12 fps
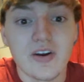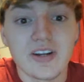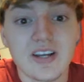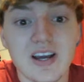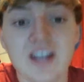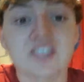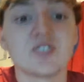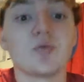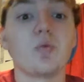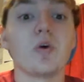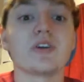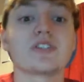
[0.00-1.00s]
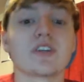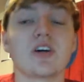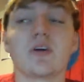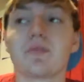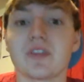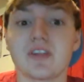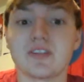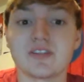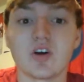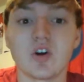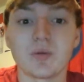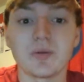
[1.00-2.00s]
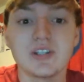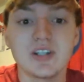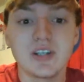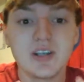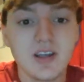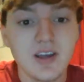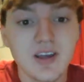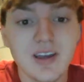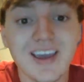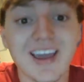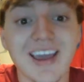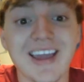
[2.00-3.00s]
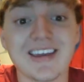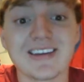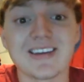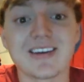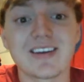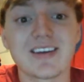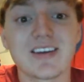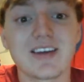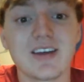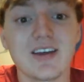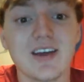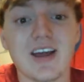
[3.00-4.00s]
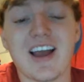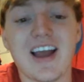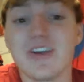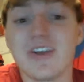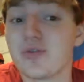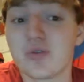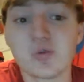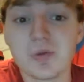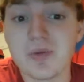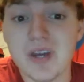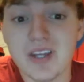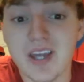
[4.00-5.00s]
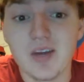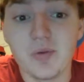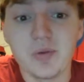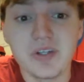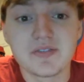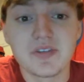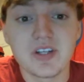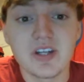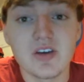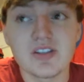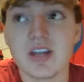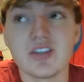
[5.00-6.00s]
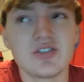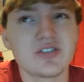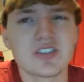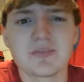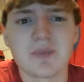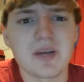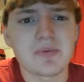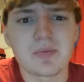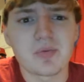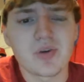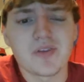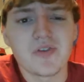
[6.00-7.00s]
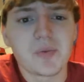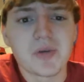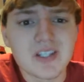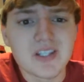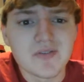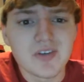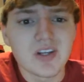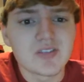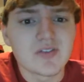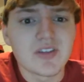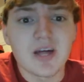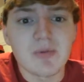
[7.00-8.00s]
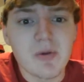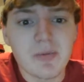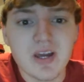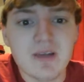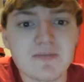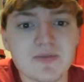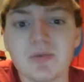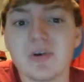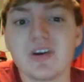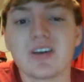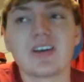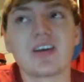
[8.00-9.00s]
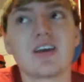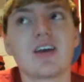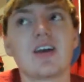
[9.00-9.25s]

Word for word: Alright guys, what's up? This is RBT, and I don't normally make hate weeks videos. I usually just make my preview prediction videos for the Alabama games, but